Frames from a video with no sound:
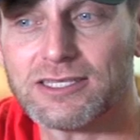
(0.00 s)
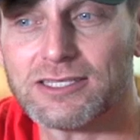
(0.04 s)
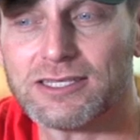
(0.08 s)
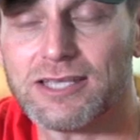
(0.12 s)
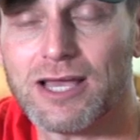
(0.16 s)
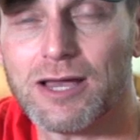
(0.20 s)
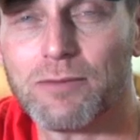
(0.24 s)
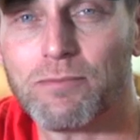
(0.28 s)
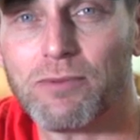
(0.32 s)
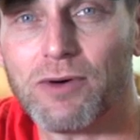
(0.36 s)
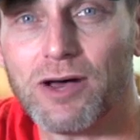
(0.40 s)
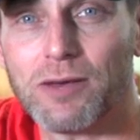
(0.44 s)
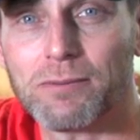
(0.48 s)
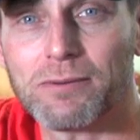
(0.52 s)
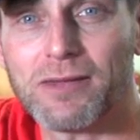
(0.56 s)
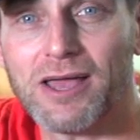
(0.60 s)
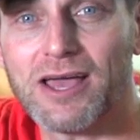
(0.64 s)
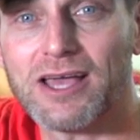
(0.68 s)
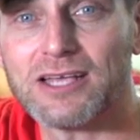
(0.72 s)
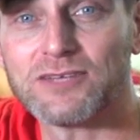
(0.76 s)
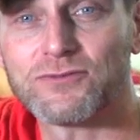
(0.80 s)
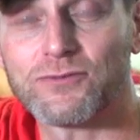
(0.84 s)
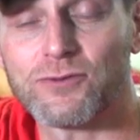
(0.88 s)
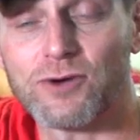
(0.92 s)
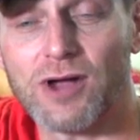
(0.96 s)
step up,
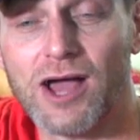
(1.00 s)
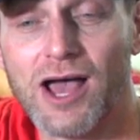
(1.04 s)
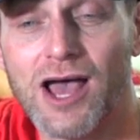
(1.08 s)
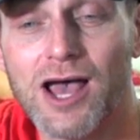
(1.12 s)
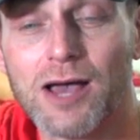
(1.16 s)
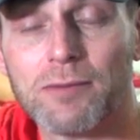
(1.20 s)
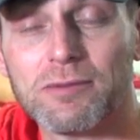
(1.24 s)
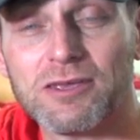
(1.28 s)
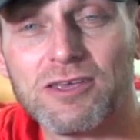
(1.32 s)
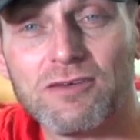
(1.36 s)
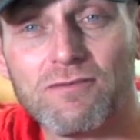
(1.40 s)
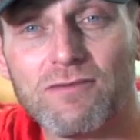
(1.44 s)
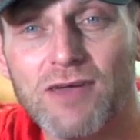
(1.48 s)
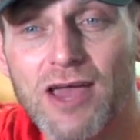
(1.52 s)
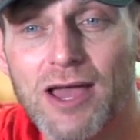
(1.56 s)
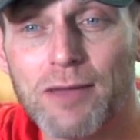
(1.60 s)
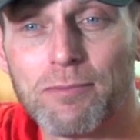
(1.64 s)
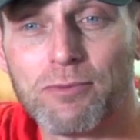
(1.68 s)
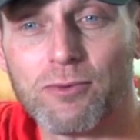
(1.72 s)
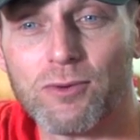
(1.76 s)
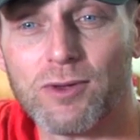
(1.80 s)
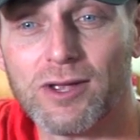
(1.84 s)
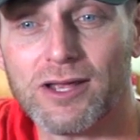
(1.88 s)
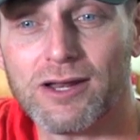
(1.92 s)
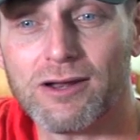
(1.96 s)
guys, for a hobby
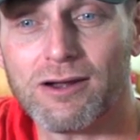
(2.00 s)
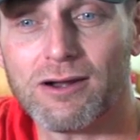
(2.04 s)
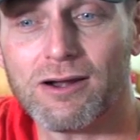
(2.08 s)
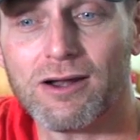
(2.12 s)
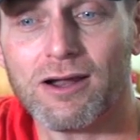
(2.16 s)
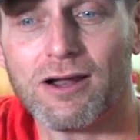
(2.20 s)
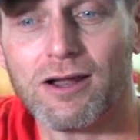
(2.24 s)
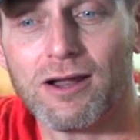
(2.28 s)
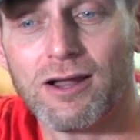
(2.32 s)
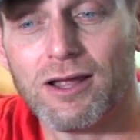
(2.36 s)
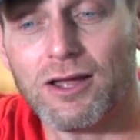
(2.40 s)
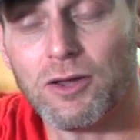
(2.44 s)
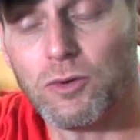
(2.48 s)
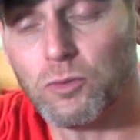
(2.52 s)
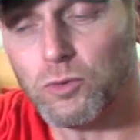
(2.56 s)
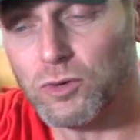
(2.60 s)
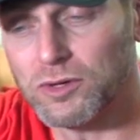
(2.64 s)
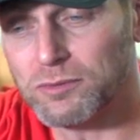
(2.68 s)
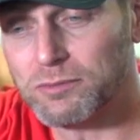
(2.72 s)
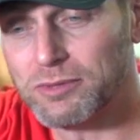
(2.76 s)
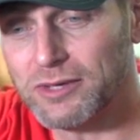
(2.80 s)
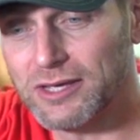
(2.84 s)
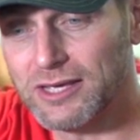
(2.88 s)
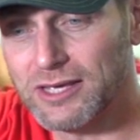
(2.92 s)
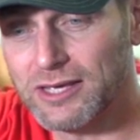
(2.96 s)
evaporator
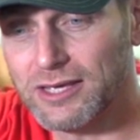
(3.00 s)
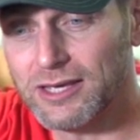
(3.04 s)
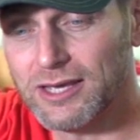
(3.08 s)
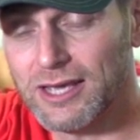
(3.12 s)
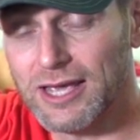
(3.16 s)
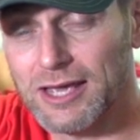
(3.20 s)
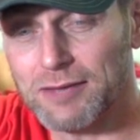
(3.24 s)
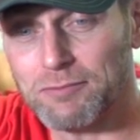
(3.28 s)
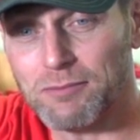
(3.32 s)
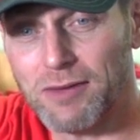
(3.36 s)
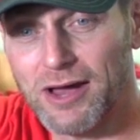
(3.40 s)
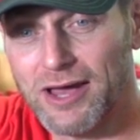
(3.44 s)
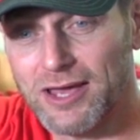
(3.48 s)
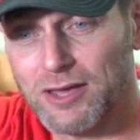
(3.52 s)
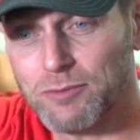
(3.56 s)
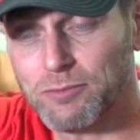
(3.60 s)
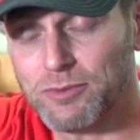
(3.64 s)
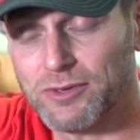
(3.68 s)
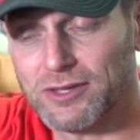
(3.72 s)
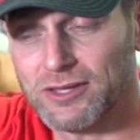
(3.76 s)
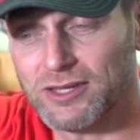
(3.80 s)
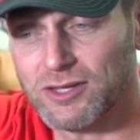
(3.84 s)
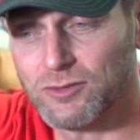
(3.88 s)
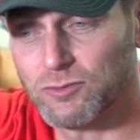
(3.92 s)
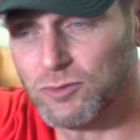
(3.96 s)
would be, in my
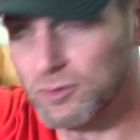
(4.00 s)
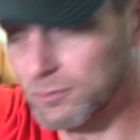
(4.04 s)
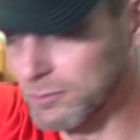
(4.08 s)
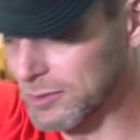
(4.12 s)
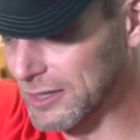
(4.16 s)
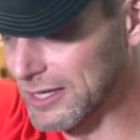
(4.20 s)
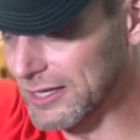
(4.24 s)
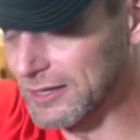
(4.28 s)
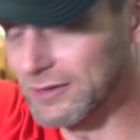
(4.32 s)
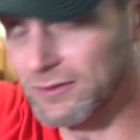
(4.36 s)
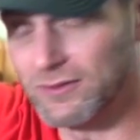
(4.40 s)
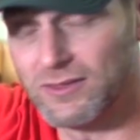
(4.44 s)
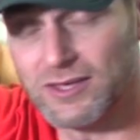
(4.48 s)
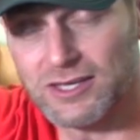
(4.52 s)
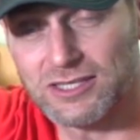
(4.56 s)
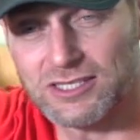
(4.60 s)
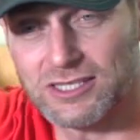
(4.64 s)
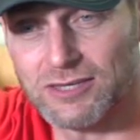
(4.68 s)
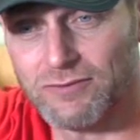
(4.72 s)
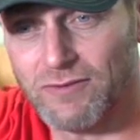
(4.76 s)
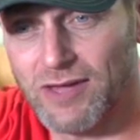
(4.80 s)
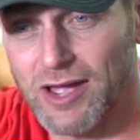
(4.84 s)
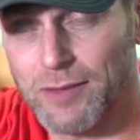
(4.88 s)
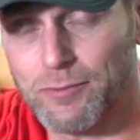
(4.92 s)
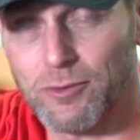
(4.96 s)
opinion, would be this
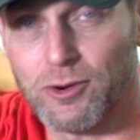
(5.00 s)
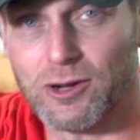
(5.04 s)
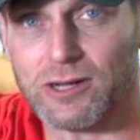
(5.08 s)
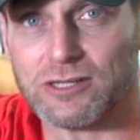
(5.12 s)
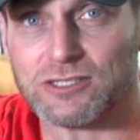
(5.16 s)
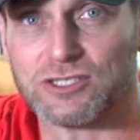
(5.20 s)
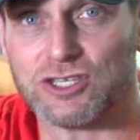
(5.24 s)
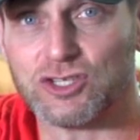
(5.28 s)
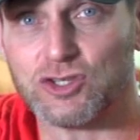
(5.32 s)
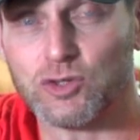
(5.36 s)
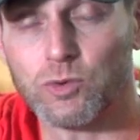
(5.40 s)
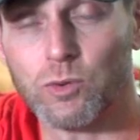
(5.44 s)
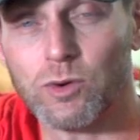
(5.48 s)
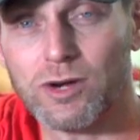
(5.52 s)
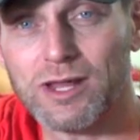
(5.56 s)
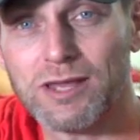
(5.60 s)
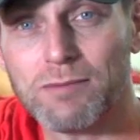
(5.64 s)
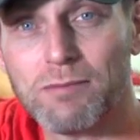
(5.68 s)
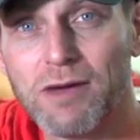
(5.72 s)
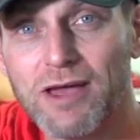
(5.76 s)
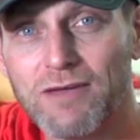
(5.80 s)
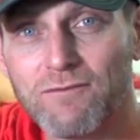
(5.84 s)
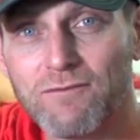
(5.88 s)
evaporator. It's a 20 by